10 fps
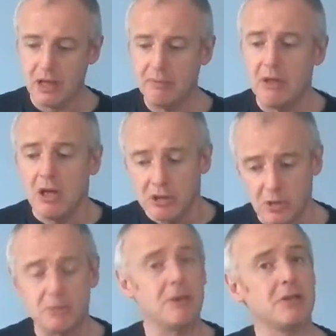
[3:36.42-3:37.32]
Um,
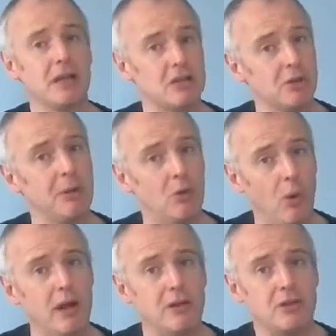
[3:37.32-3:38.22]
so it smells like it's going to be
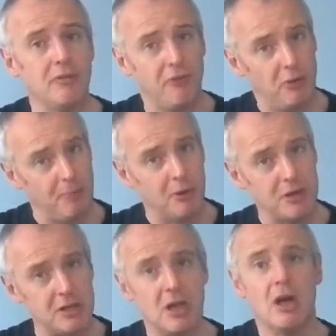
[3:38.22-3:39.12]
quite
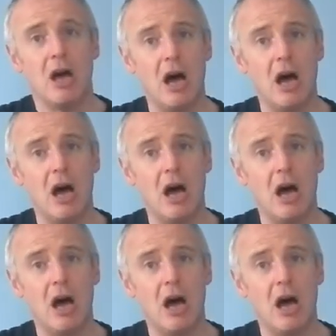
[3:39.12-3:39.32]
full-bodied,